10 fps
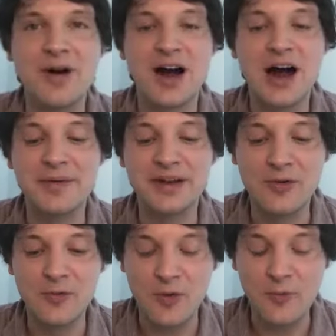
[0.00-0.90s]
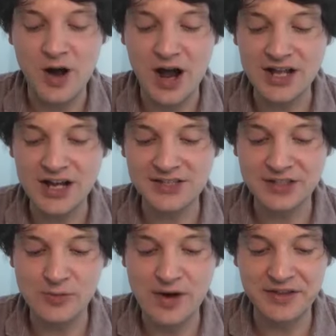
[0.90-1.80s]
I, I mean, wh- I, I don't
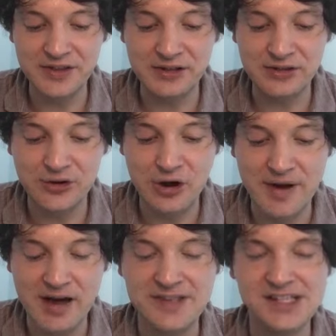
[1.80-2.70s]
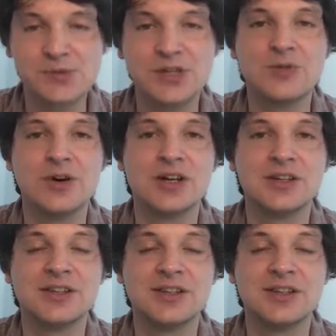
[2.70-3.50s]
know whether you thought about this when you were,